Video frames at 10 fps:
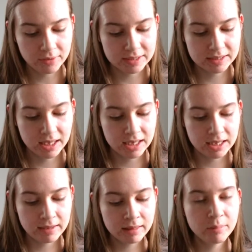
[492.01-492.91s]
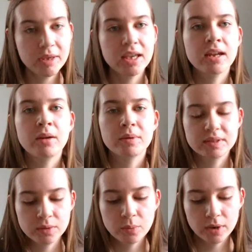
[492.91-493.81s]
it said, "In the beginning was
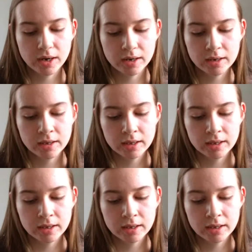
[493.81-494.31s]
the Word,